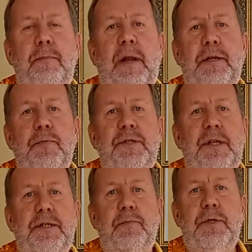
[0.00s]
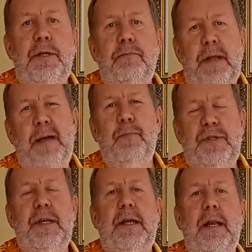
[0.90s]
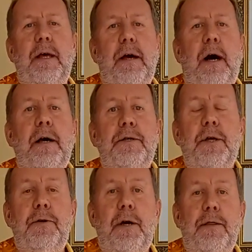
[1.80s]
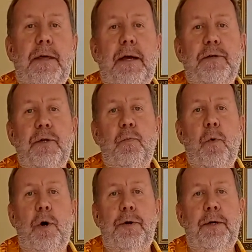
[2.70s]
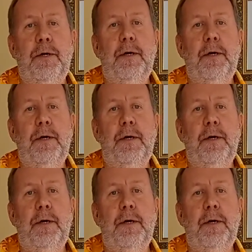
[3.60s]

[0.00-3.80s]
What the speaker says: management systems and in particular ISO9001.